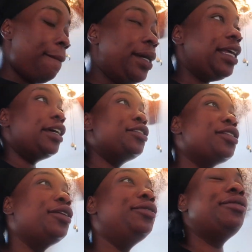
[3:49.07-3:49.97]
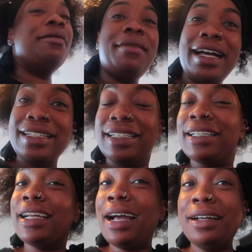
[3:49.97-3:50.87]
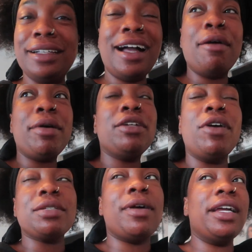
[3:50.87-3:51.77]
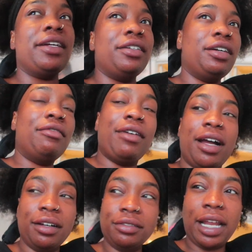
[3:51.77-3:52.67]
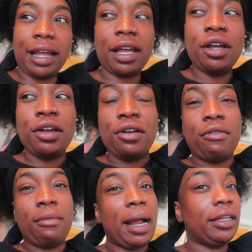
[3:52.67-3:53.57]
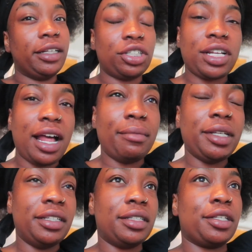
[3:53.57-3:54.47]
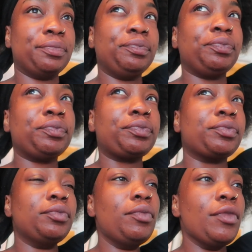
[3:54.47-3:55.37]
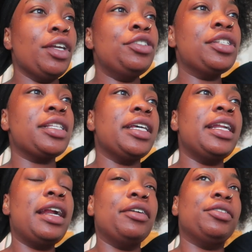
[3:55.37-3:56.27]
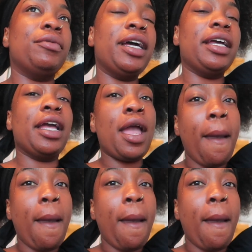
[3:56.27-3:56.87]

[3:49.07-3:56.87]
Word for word: But yeah, so my I'll probably wash my hair around like when my lunchtime is, just to get it out the way.